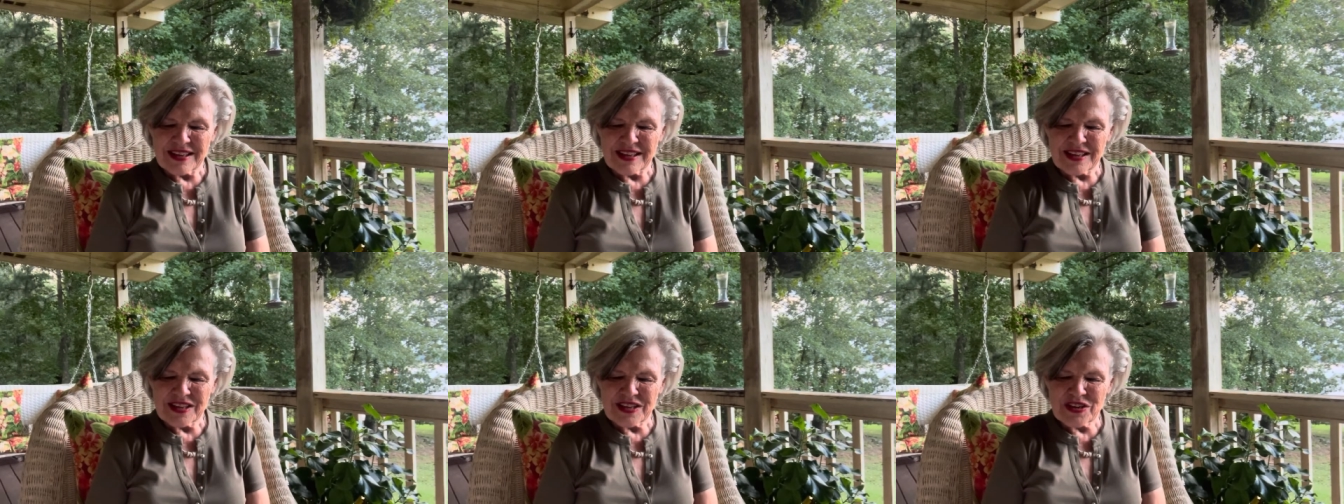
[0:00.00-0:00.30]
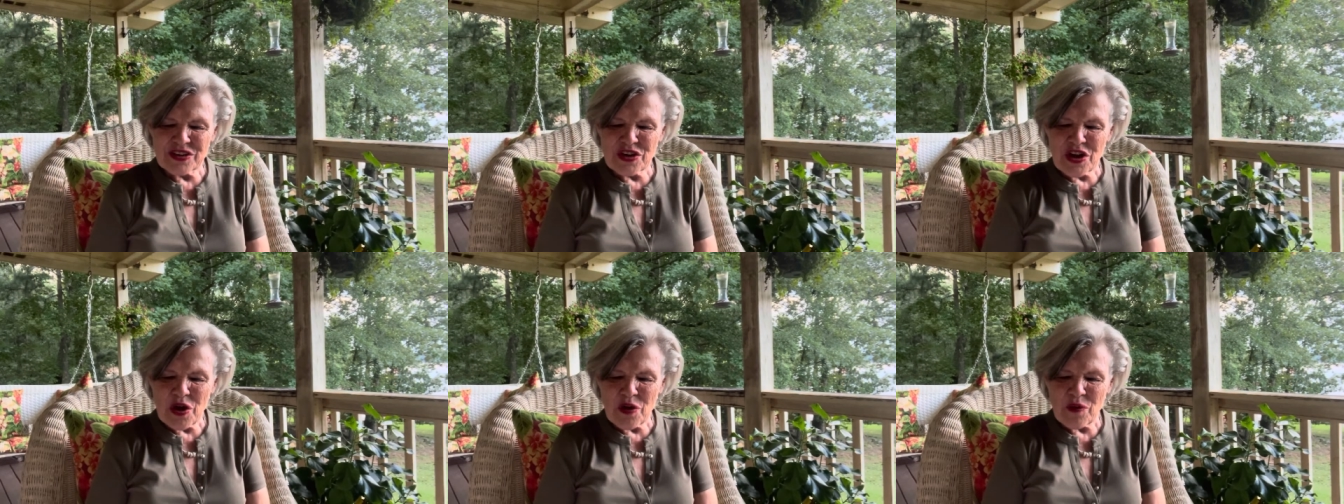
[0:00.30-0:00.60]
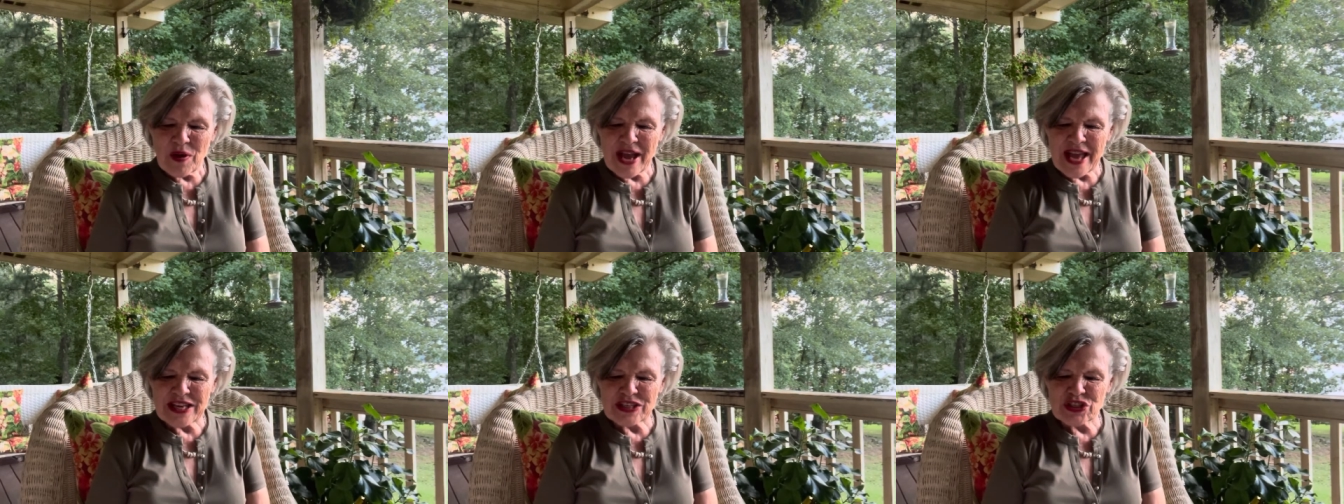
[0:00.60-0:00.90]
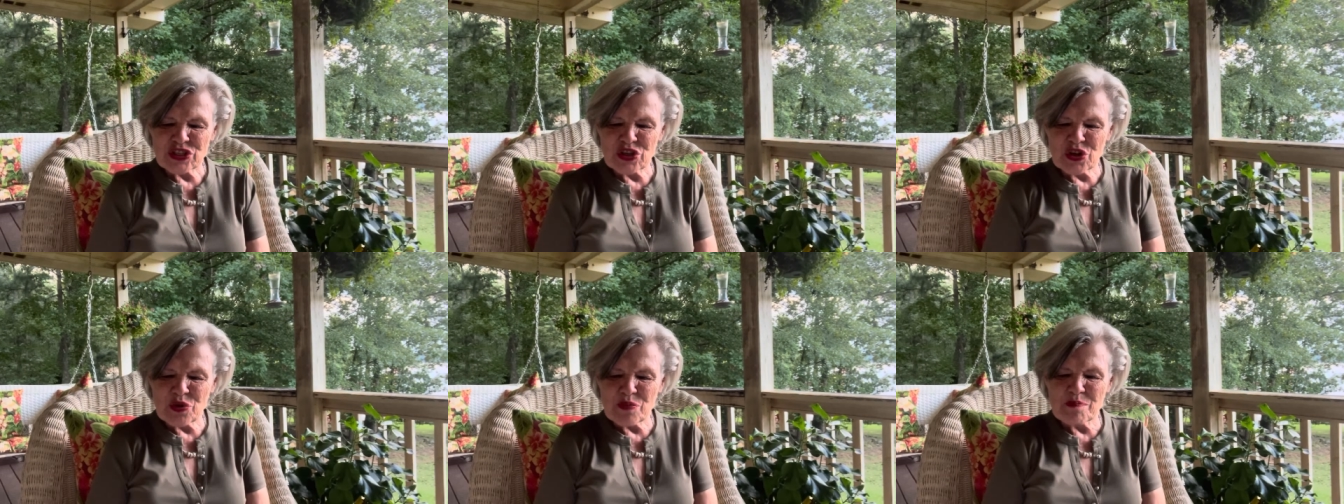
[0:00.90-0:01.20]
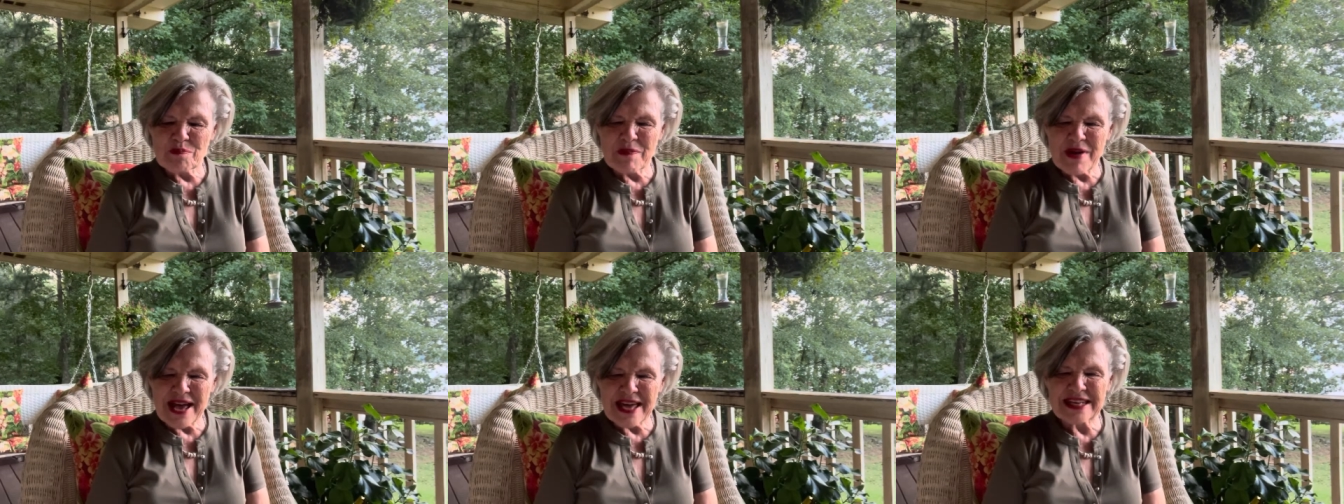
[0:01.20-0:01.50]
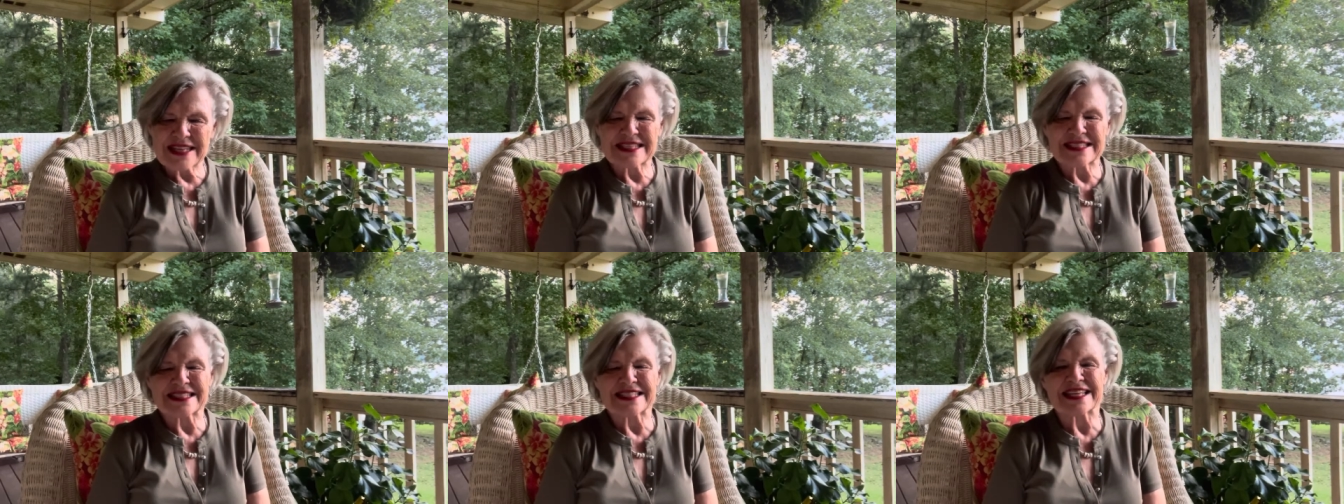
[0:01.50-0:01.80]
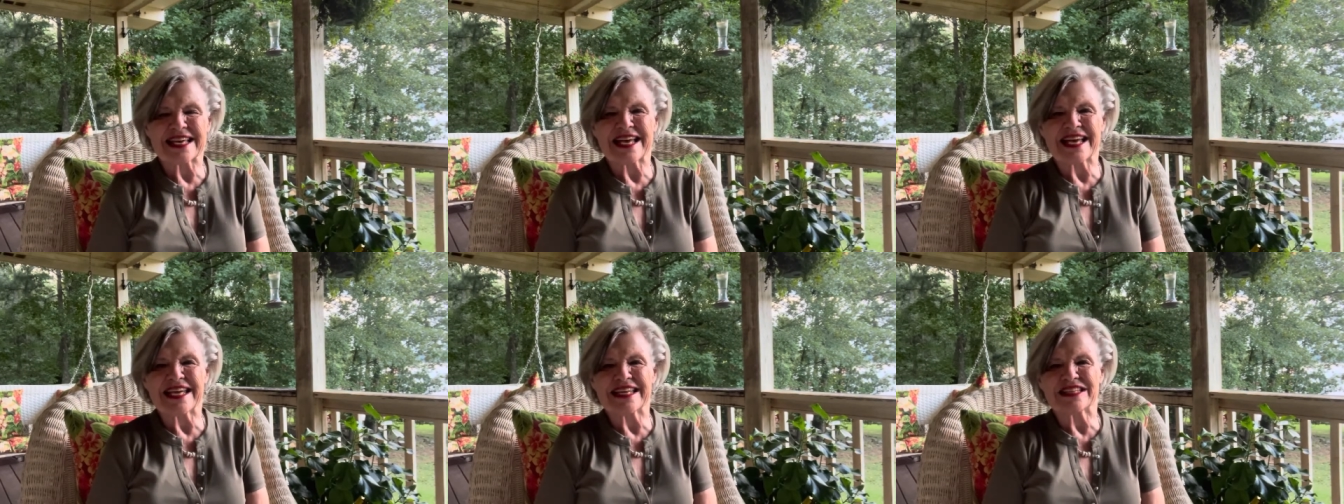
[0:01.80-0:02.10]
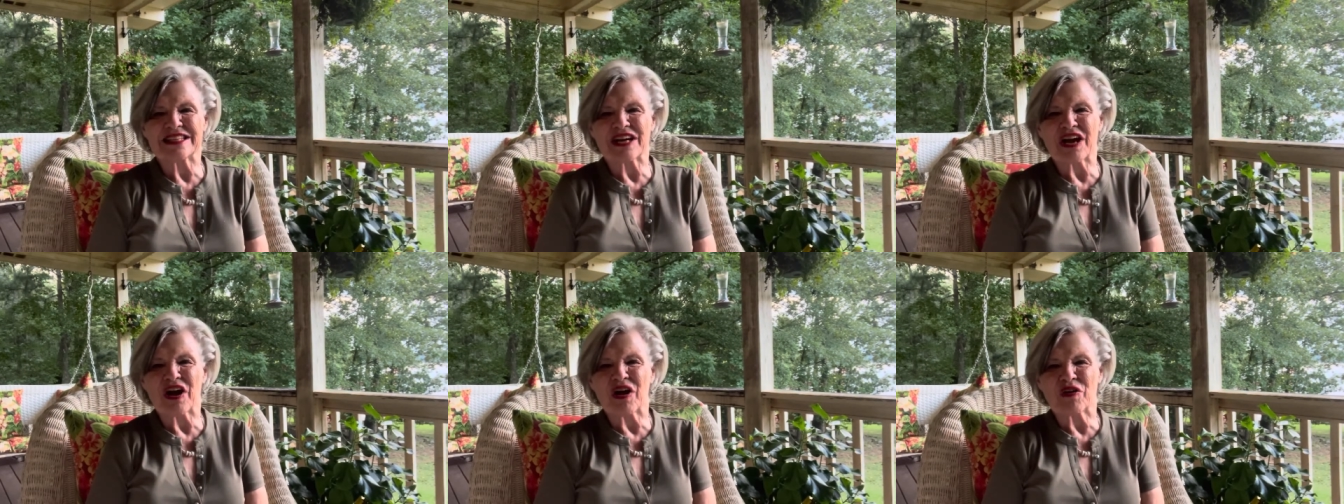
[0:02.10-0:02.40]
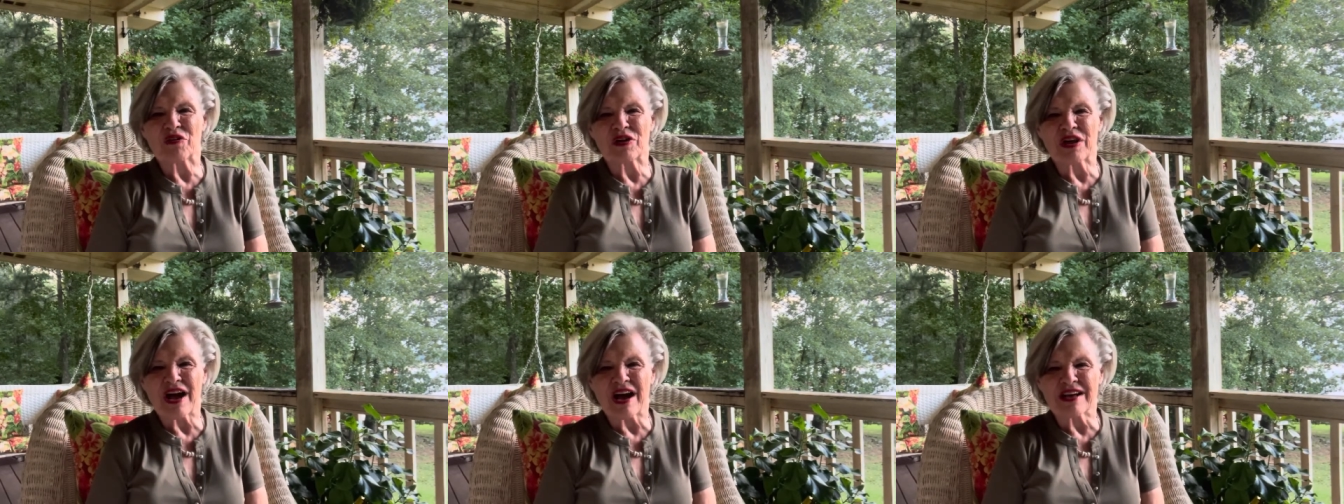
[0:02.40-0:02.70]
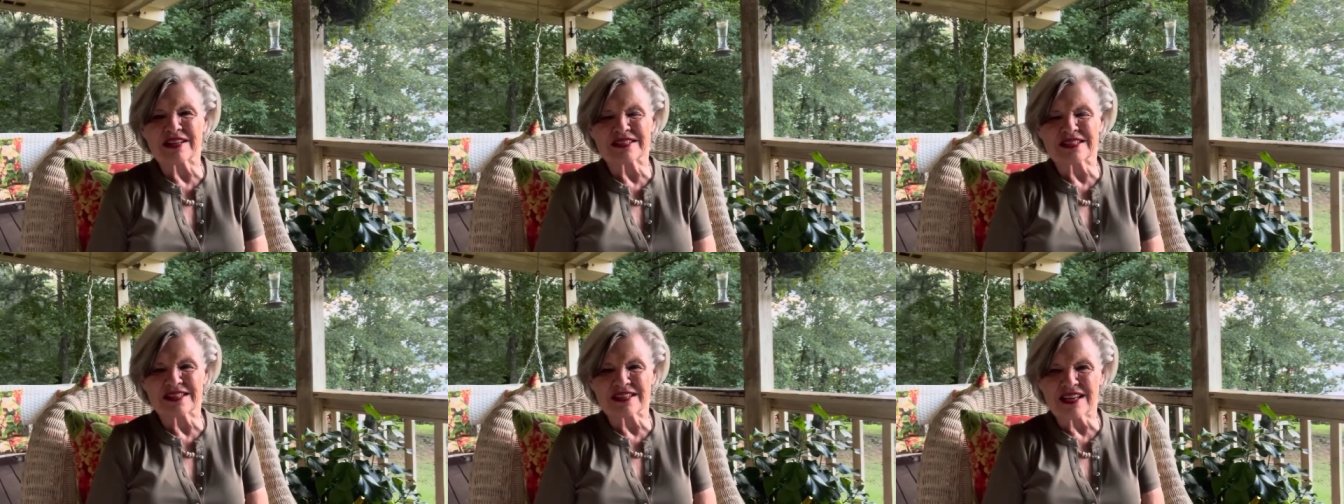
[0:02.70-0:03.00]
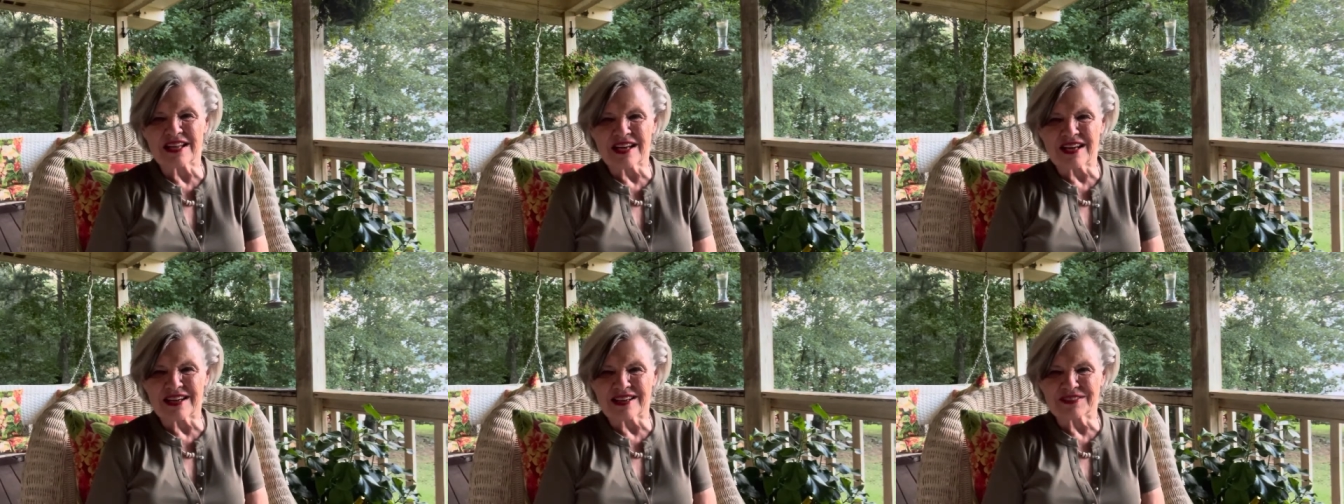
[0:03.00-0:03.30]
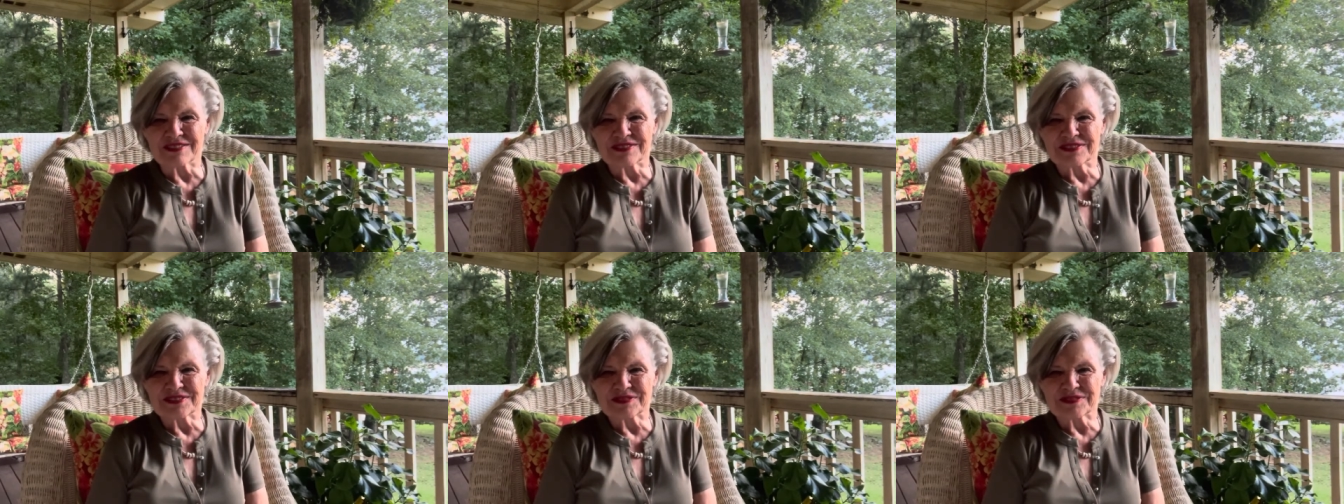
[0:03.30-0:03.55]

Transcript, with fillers: you know, as you meditate on God's love,